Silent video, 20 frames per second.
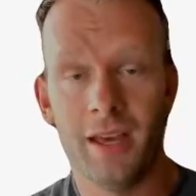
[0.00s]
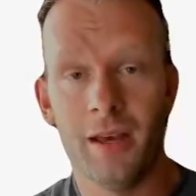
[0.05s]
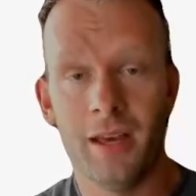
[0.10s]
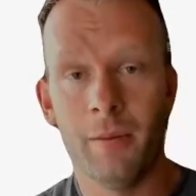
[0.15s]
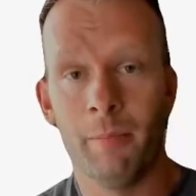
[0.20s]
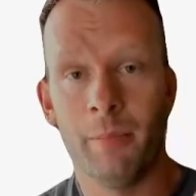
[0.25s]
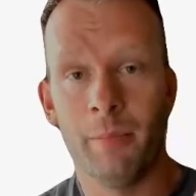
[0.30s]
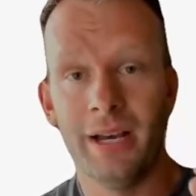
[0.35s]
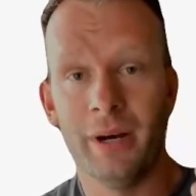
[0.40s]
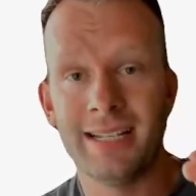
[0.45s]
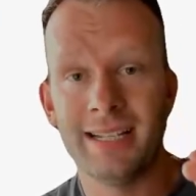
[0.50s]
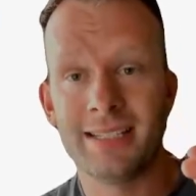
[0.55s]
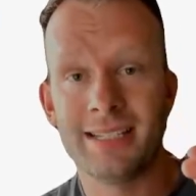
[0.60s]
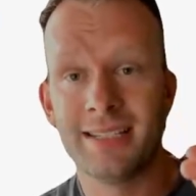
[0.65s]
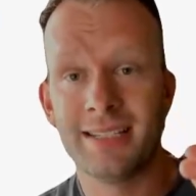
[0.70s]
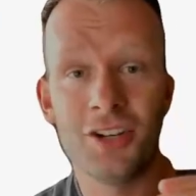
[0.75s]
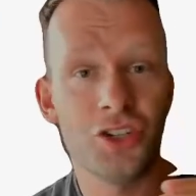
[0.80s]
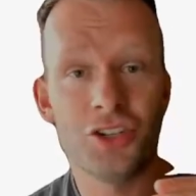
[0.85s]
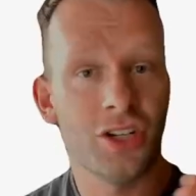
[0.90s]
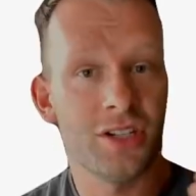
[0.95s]
But it's
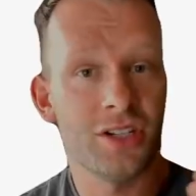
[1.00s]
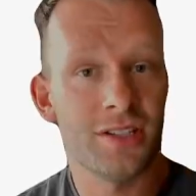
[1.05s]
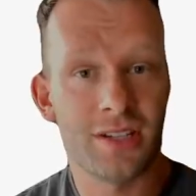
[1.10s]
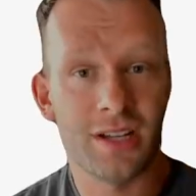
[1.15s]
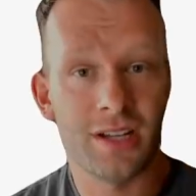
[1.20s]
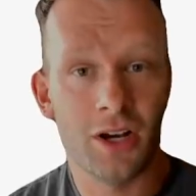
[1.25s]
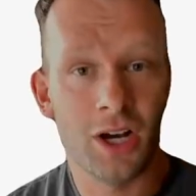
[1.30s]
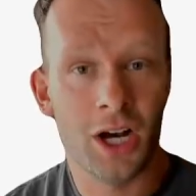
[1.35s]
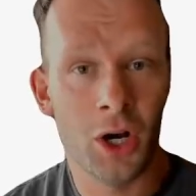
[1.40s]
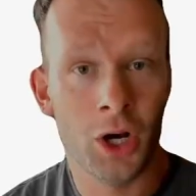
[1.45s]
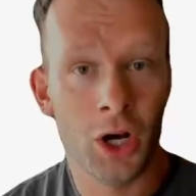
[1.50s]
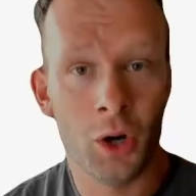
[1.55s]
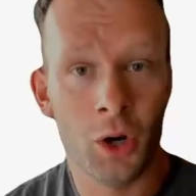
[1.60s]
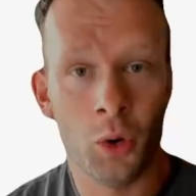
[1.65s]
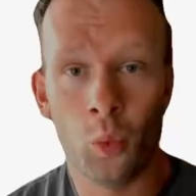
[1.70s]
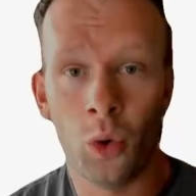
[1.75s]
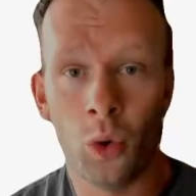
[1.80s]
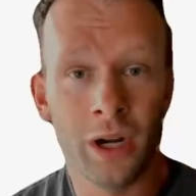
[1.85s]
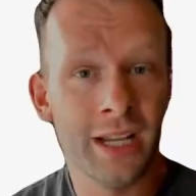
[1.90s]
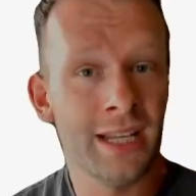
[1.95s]
not just a
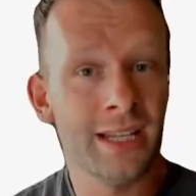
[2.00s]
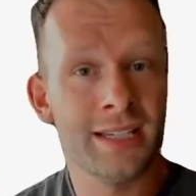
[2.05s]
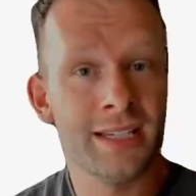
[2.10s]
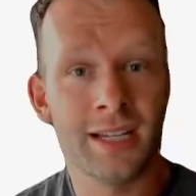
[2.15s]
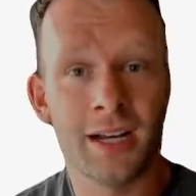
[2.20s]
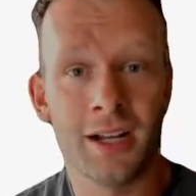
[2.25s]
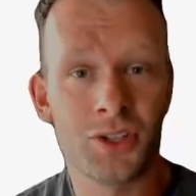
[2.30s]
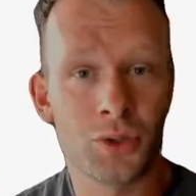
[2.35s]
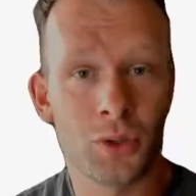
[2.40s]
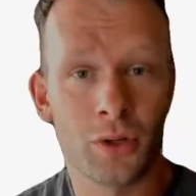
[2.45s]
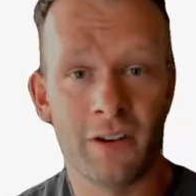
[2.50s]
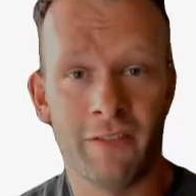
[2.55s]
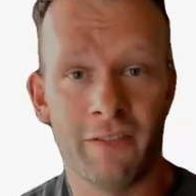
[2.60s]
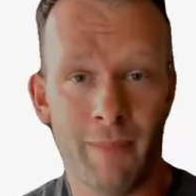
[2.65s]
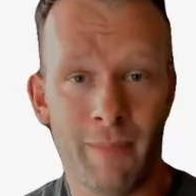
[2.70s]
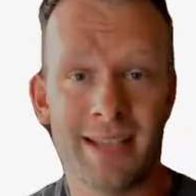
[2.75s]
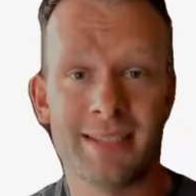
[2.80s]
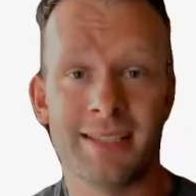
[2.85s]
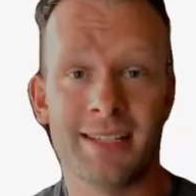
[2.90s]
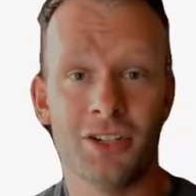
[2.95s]
one and done sort of
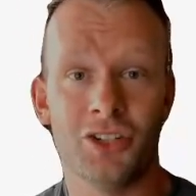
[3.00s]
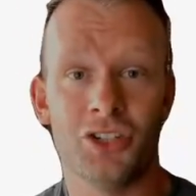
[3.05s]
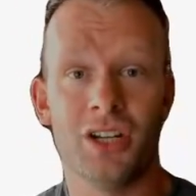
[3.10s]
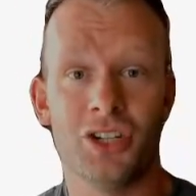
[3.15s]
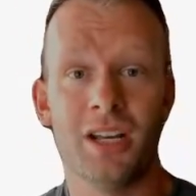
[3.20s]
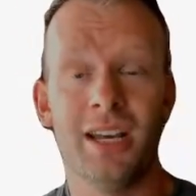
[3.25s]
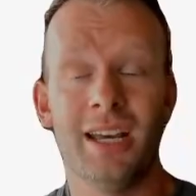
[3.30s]
message.